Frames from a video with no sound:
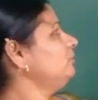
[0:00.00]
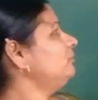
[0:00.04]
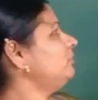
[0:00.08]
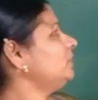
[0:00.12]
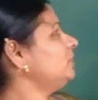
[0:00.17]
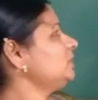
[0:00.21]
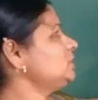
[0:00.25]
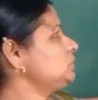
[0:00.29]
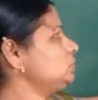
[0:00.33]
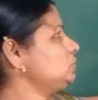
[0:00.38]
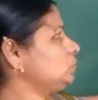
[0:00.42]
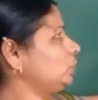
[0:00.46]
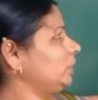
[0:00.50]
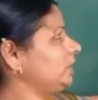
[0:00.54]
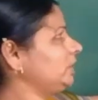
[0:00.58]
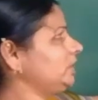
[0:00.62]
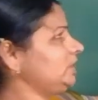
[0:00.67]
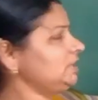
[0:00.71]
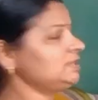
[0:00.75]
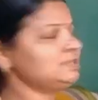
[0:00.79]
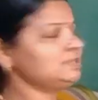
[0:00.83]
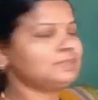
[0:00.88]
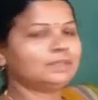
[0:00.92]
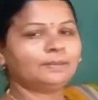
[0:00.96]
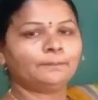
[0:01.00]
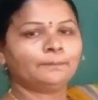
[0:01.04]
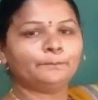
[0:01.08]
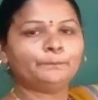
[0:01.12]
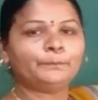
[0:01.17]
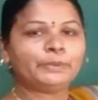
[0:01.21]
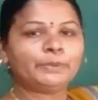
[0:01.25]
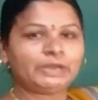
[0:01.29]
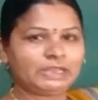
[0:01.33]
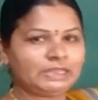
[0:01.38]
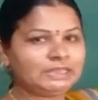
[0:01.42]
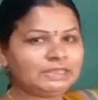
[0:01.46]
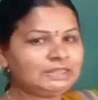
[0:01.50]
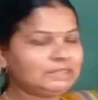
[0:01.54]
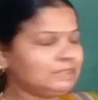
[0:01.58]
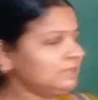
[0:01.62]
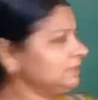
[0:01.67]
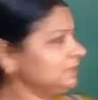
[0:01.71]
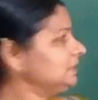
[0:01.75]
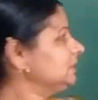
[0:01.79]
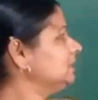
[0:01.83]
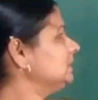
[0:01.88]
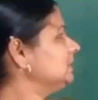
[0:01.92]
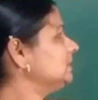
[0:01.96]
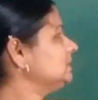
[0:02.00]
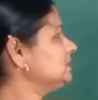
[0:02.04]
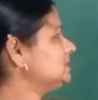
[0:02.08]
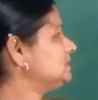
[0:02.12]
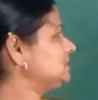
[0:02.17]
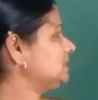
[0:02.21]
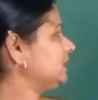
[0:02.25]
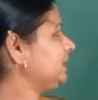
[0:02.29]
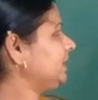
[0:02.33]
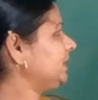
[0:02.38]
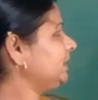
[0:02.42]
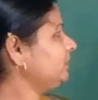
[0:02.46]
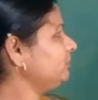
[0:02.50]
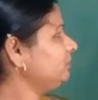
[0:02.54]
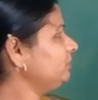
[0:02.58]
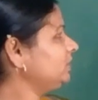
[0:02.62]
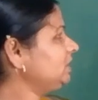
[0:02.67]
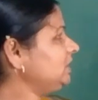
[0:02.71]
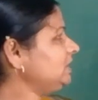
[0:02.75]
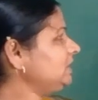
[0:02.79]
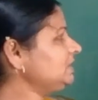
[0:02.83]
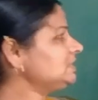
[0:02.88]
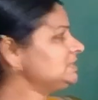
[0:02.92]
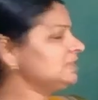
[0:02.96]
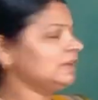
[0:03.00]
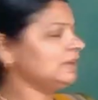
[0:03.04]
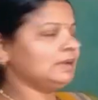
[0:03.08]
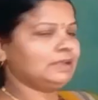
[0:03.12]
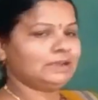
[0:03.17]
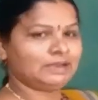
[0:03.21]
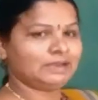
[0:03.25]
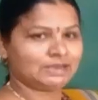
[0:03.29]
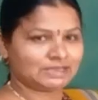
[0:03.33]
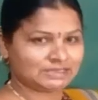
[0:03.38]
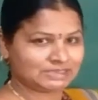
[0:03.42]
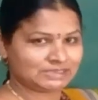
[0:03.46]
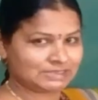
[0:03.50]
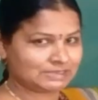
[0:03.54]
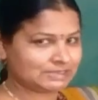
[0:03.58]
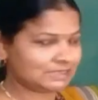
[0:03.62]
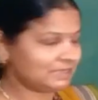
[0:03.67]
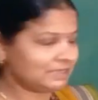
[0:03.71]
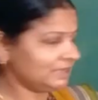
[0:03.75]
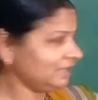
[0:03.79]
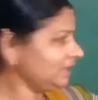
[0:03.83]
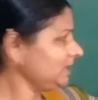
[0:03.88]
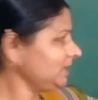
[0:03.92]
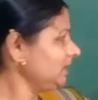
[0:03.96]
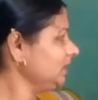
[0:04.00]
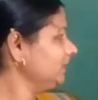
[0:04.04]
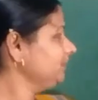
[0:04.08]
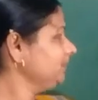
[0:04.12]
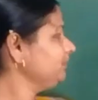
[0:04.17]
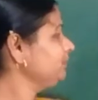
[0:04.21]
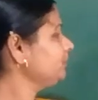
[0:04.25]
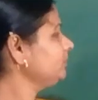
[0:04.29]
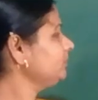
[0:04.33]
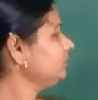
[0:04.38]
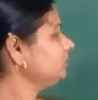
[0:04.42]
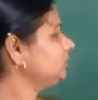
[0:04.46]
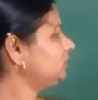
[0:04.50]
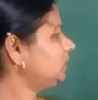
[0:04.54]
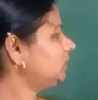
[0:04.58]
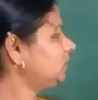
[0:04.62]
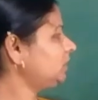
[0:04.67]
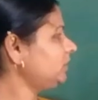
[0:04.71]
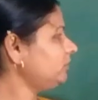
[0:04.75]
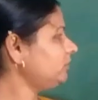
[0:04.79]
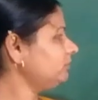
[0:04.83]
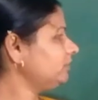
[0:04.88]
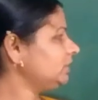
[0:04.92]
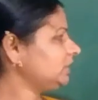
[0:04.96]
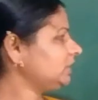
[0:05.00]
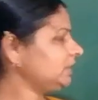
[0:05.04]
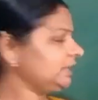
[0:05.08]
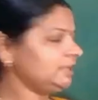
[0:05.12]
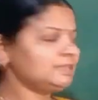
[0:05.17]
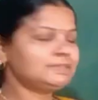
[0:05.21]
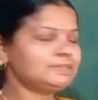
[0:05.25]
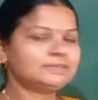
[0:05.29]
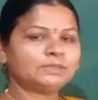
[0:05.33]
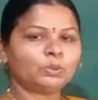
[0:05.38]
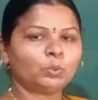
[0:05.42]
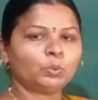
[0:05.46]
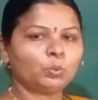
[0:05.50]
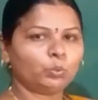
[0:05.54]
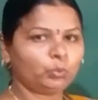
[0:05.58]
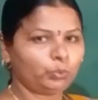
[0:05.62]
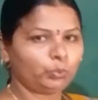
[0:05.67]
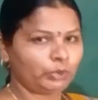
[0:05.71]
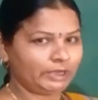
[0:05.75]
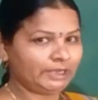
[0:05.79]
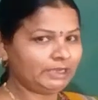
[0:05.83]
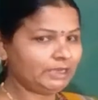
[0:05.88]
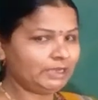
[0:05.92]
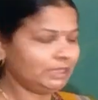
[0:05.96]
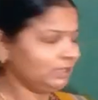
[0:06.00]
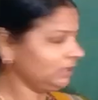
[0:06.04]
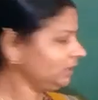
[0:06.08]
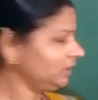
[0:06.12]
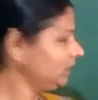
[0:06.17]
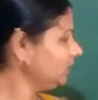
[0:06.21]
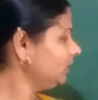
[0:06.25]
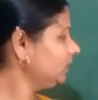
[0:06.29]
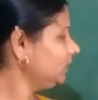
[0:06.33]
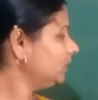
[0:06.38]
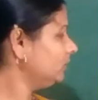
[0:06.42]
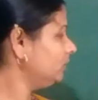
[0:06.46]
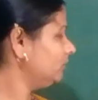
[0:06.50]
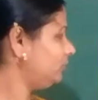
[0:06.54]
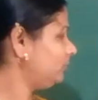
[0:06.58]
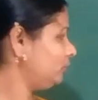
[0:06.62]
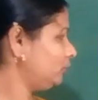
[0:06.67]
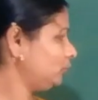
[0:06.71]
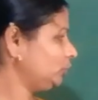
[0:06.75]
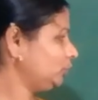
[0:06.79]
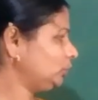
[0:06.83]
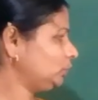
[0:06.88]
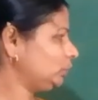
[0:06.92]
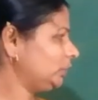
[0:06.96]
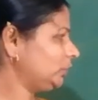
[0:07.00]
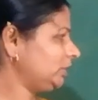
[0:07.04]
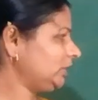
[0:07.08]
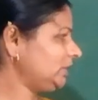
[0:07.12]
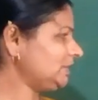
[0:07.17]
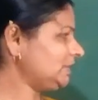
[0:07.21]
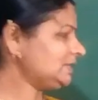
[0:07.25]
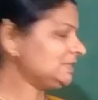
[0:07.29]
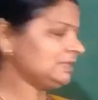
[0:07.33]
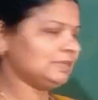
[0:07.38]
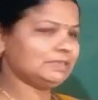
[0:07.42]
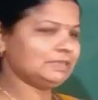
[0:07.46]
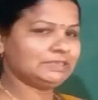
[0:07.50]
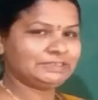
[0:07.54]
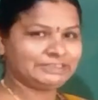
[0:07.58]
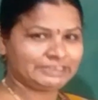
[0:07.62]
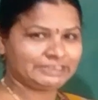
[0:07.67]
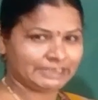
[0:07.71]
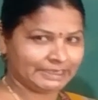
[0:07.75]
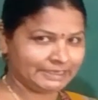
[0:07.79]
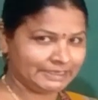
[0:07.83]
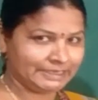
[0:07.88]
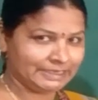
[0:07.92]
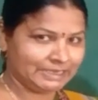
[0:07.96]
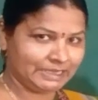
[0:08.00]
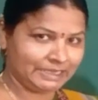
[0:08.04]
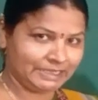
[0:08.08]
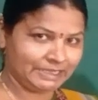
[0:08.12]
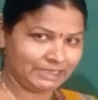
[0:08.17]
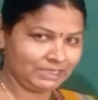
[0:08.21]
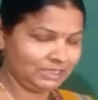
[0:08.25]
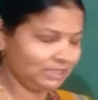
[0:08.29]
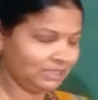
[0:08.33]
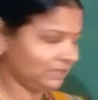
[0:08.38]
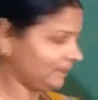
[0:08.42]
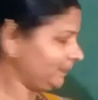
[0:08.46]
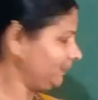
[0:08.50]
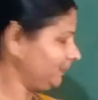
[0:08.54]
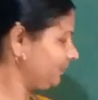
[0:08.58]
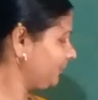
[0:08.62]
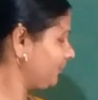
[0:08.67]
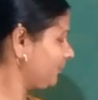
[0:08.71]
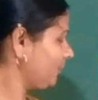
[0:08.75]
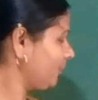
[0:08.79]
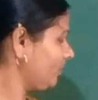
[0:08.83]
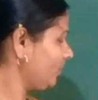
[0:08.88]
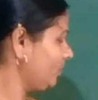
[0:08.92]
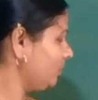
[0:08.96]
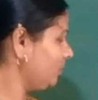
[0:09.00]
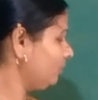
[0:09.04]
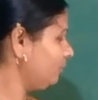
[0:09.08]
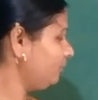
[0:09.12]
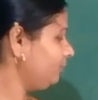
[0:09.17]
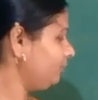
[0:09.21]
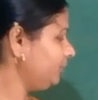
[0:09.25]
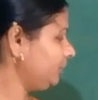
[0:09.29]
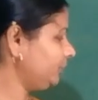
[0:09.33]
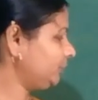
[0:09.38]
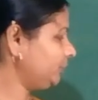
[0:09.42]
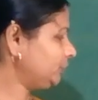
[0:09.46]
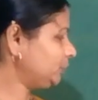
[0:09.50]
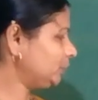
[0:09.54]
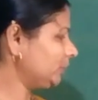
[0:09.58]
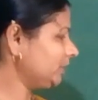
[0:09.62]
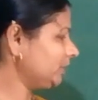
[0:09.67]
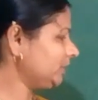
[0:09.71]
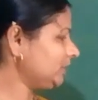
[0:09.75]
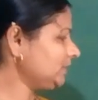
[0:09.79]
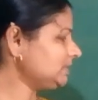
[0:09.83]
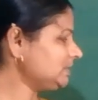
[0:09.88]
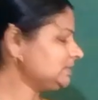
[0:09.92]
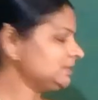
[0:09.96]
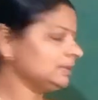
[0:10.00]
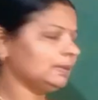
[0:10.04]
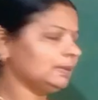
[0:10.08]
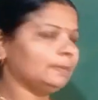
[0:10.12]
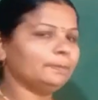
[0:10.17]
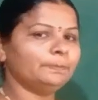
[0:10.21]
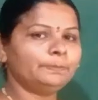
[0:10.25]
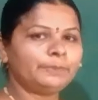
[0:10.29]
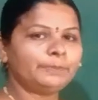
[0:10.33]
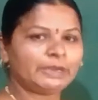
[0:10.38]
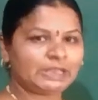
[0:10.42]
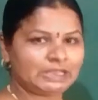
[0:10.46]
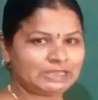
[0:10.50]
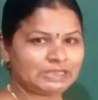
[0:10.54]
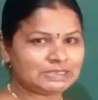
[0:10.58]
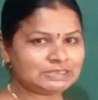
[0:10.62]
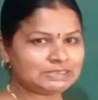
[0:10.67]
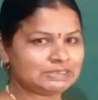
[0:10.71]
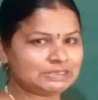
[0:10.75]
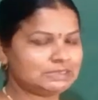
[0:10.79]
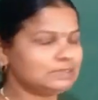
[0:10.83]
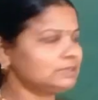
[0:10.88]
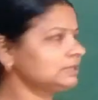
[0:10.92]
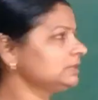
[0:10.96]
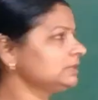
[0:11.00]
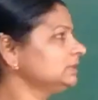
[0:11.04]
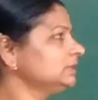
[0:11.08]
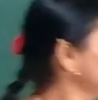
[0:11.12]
First one is breathe. Second one is necessary. Third one is wind. Fourth one is gently. Fifth one is breeze.